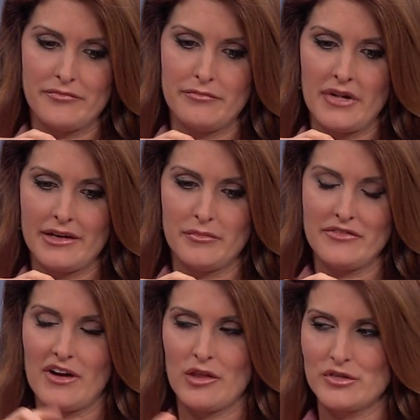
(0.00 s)
My
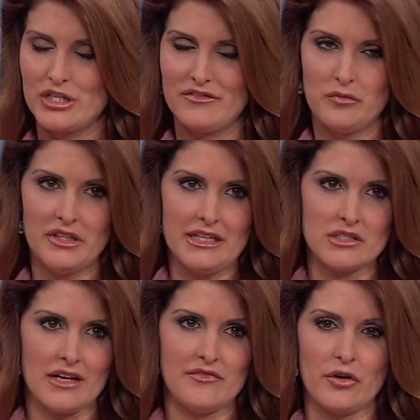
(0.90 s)
father's chief of police,
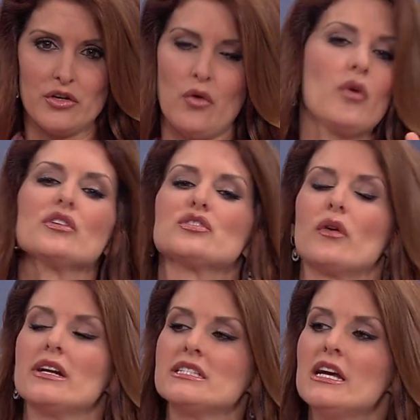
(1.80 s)
so I've heard horror
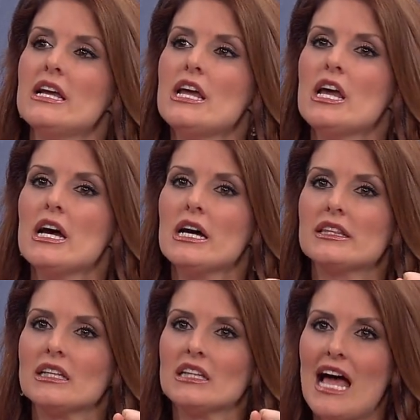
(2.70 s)
stories.
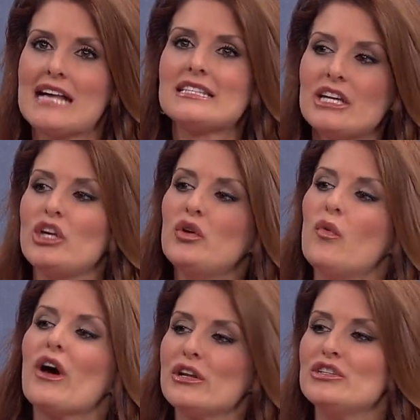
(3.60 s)
The last thing you
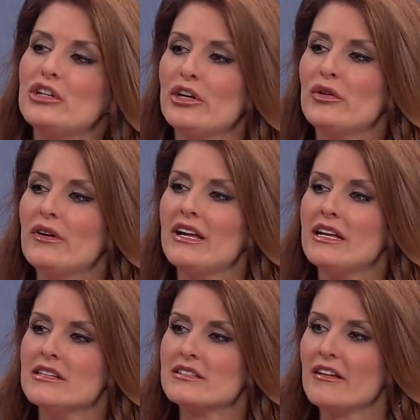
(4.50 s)
want to do
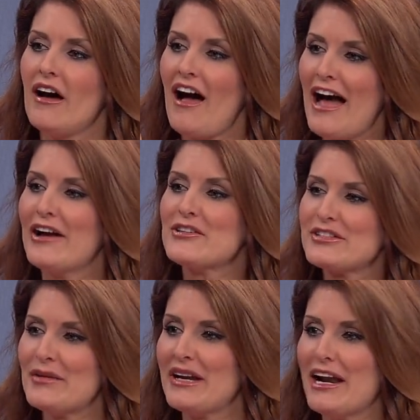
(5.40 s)
is hire
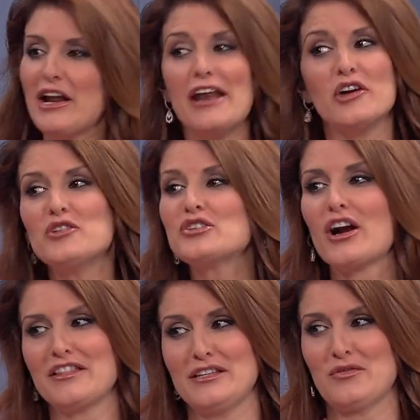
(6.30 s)
somebody, and I know you
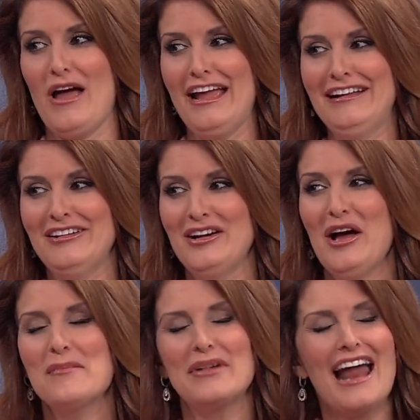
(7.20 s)
started this way,
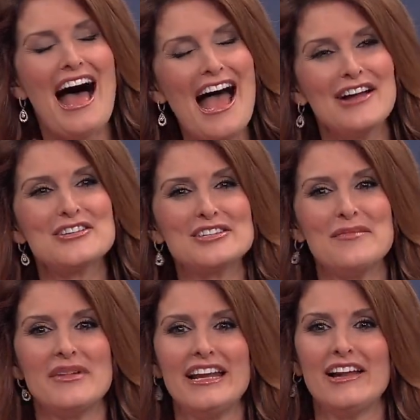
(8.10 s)
but hire
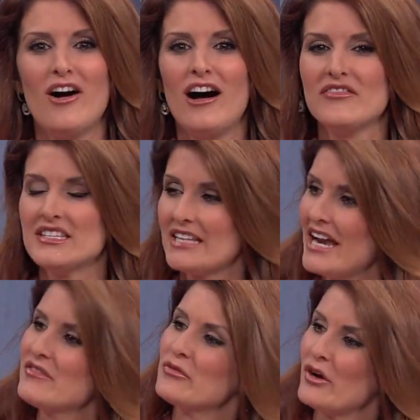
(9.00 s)
somebody off the
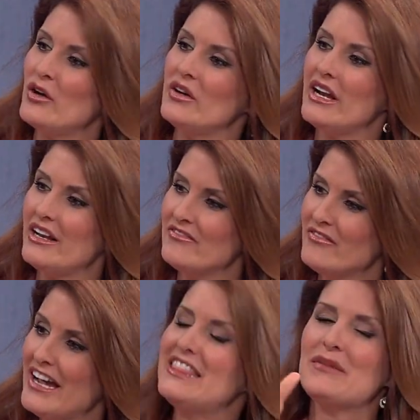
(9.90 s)
side of the road and
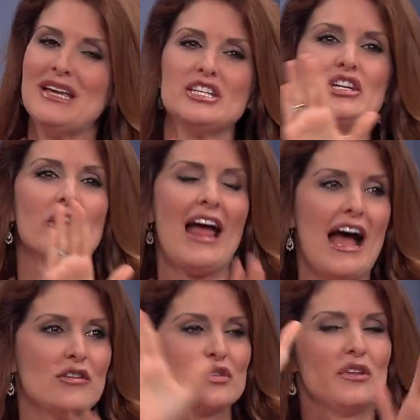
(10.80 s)
invite them into your
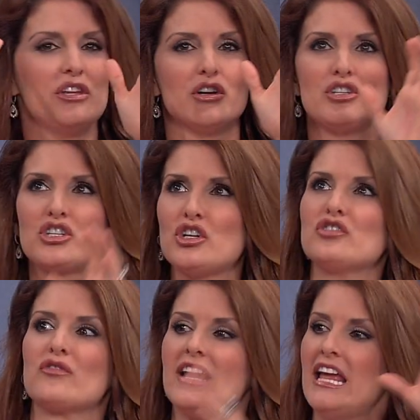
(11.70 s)
house with your
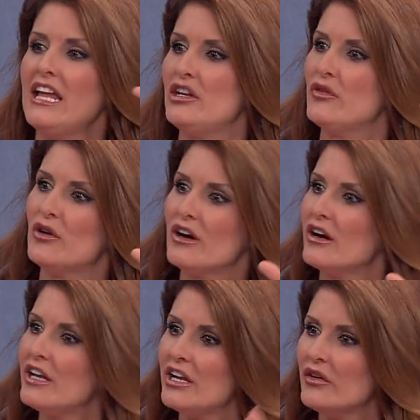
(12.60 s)
children and your,
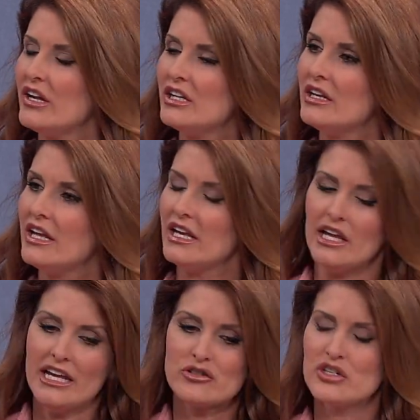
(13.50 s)
you know,
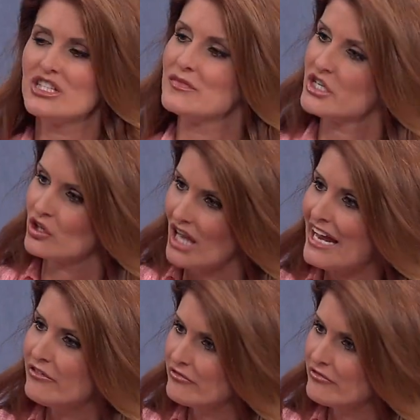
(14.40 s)
introduce them to your life.